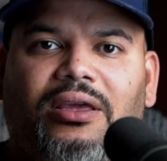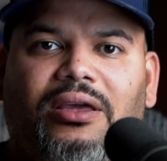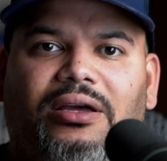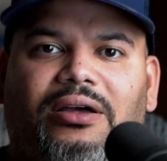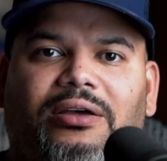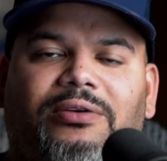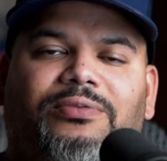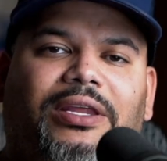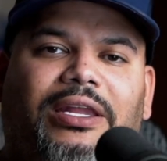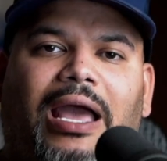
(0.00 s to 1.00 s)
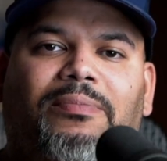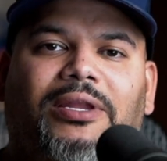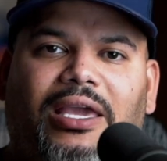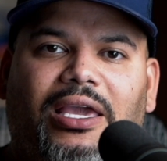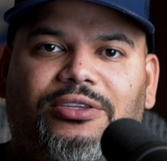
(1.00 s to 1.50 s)
of an
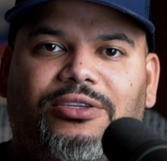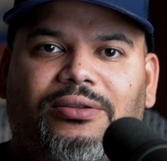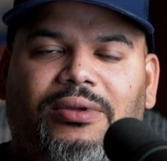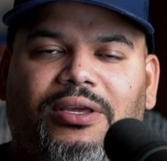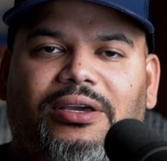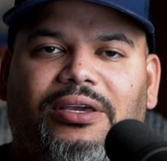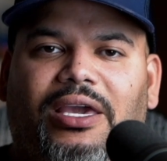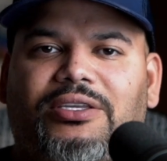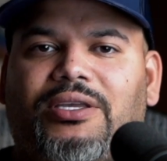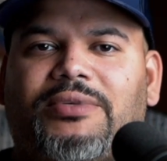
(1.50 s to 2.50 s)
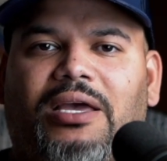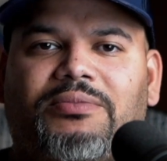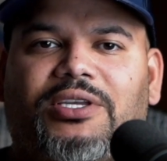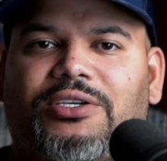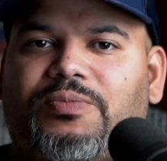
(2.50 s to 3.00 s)
application, okay?
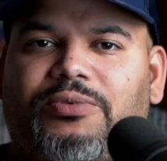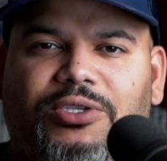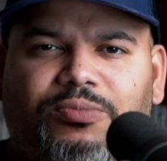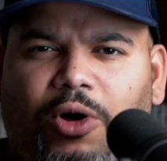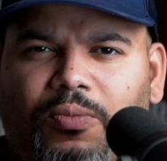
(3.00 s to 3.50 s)
Sometimes there's small